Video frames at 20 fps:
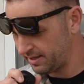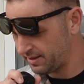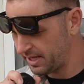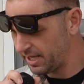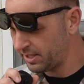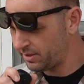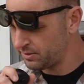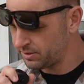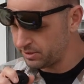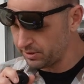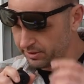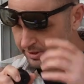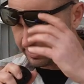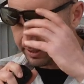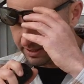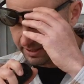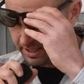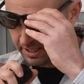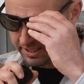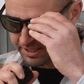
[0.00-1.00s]
it. Thank you, sir, and
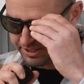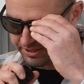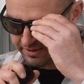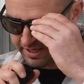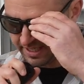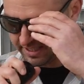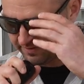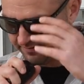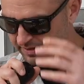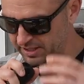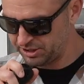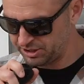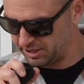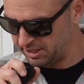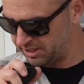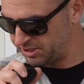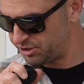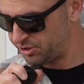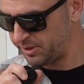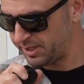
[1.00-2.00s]
good luck in your
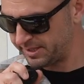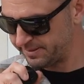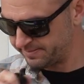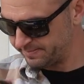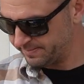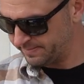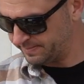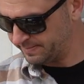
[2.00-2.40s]
activation and enjoy it.